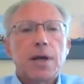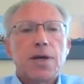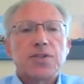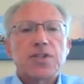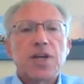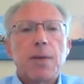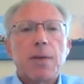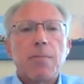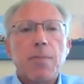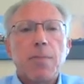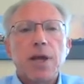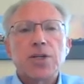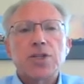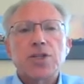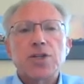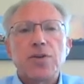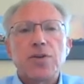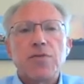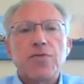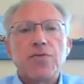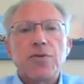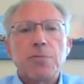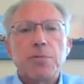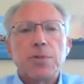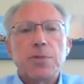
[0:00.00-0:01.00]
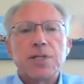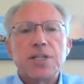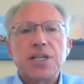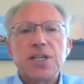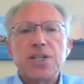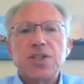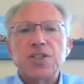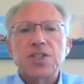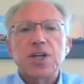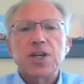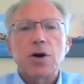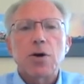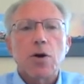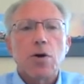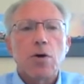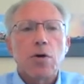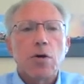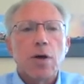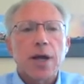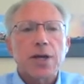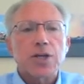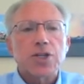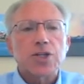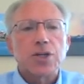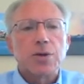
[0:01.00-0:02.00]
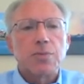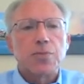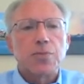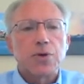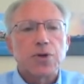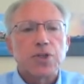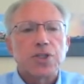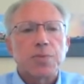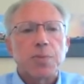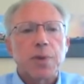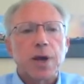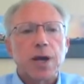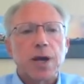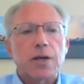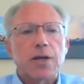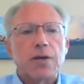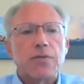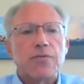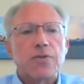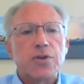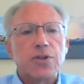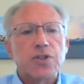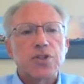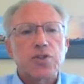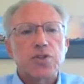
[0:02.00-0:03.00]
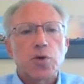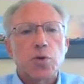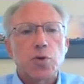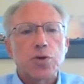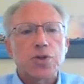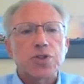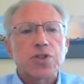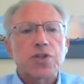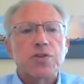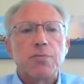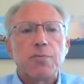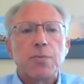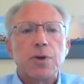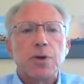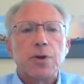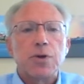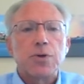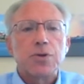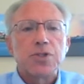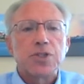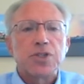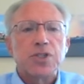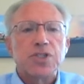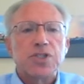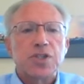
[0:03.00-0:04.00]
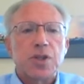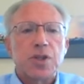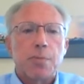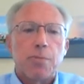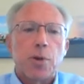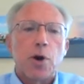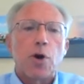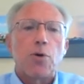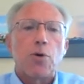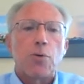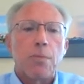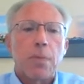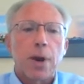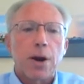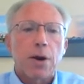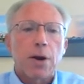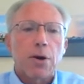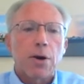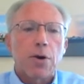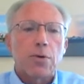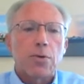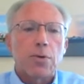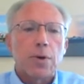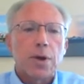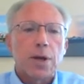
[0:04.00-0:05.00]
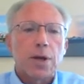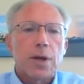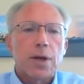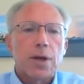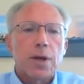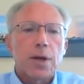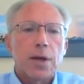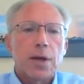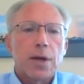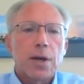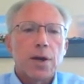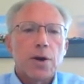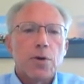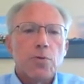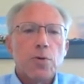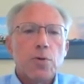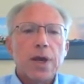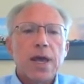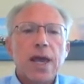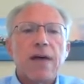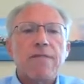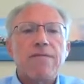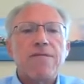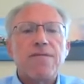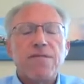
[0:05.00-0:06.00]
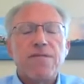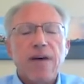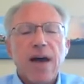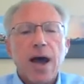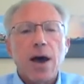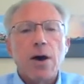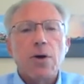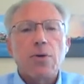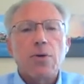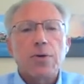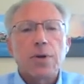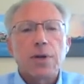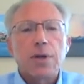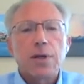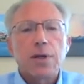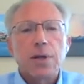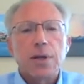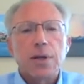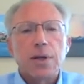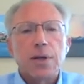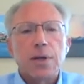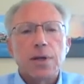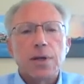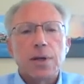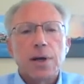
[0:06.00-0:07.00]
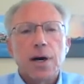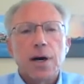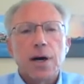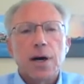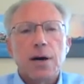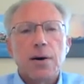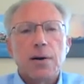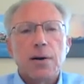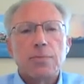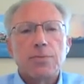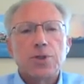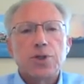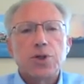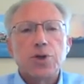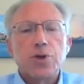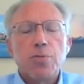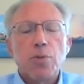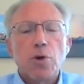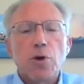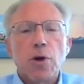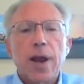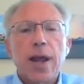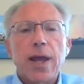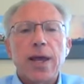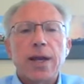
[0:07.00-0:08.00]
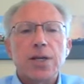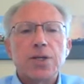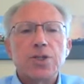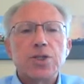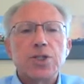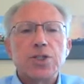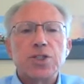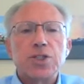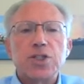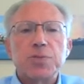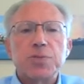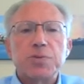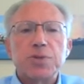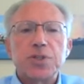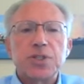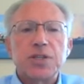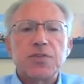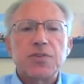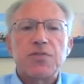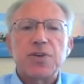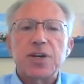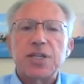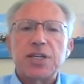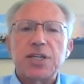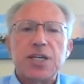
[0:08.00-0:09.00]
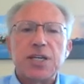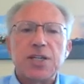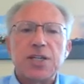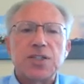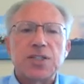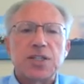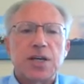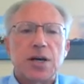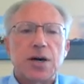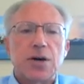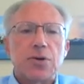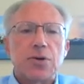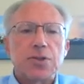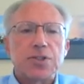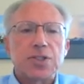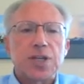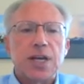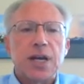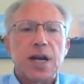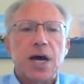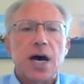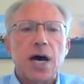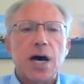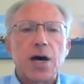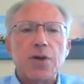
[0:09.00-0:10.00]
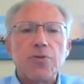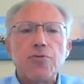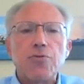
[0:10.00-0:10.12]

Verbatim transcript: As I mentioned, from a T cell collection perspective, the source of Mills is the bone marrow. We have found um, tumor antigen specific T cells in